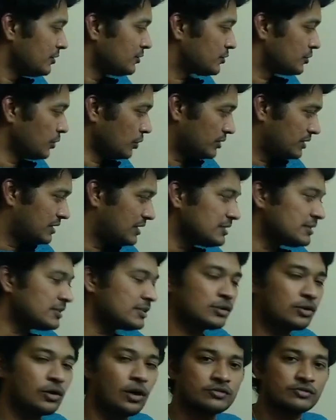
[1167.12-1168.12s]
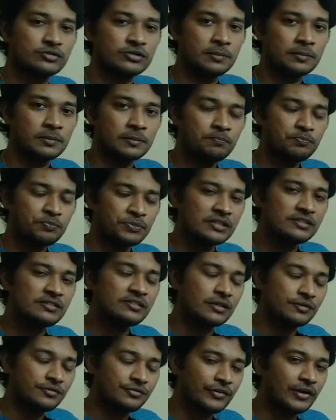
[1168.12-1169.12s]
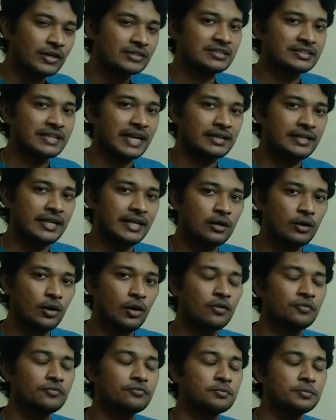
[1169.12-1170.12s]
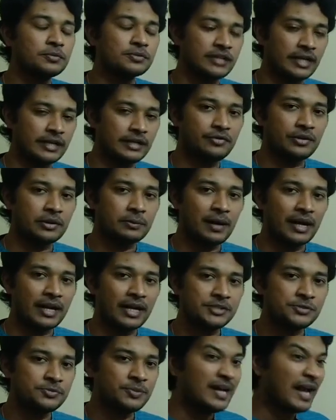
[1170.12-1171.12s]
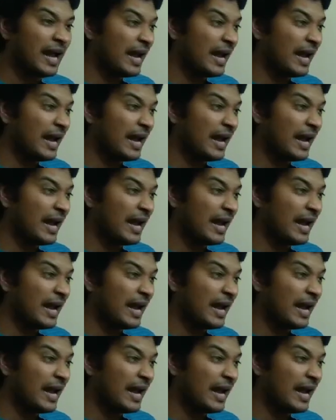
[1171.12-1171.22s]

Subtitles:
So this concept, this is the first technique of scientific management,